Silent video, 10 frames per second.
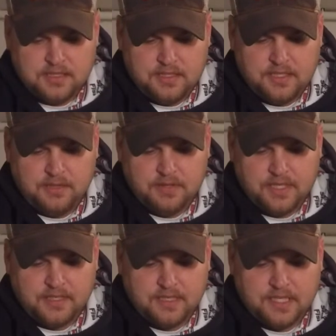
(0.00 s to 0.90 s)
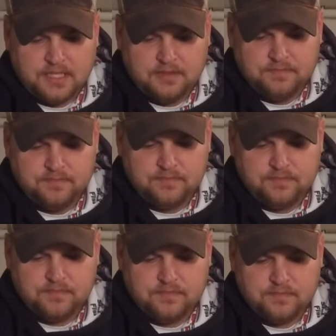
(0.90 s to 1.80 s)
anyway,
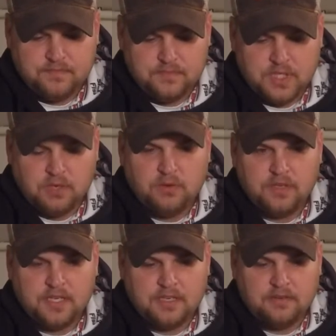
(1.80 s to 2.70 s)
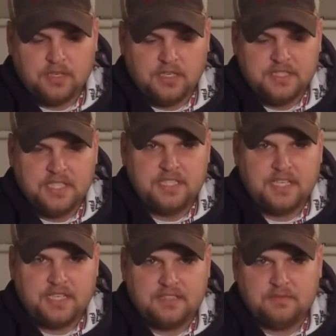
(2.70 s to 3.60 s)
go on our
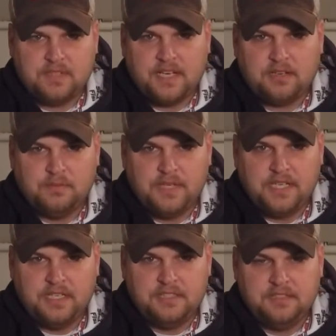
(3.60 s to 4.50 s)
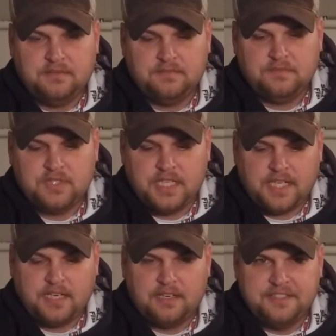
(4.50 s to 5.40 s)
J&J Custom Tackle page,
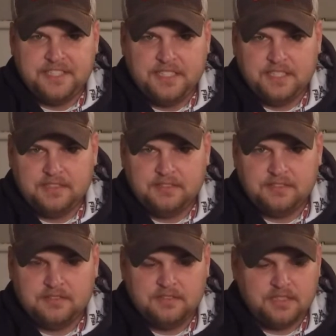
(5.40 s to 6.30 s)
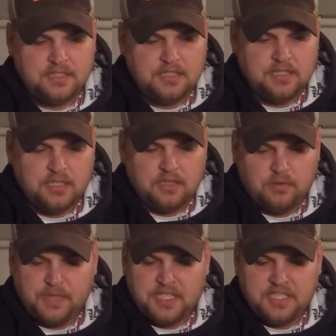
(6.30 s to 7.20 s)
check out our jigs.
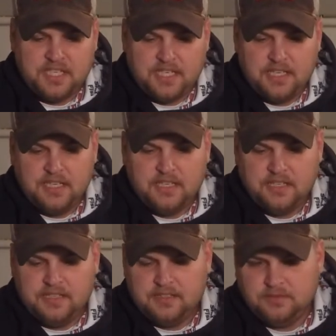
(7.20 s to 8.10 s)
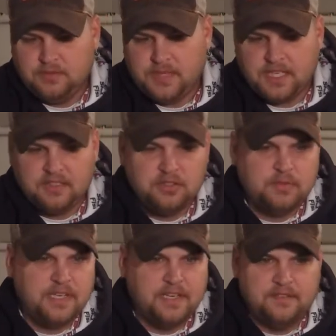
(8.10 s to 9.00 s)
We make shaky heads, we make a little
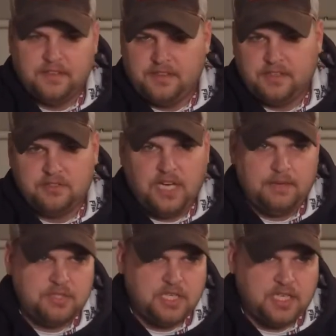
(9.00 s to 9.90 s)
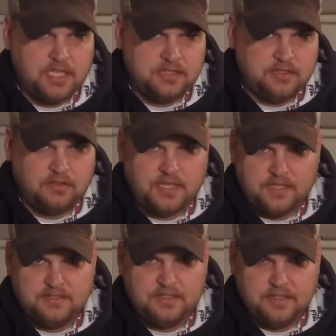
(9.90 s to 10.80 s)
bit of everything, drop shots, all
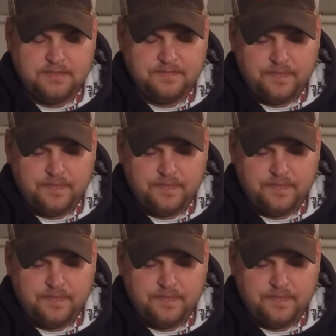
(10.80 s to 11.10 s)
kinds of stuff.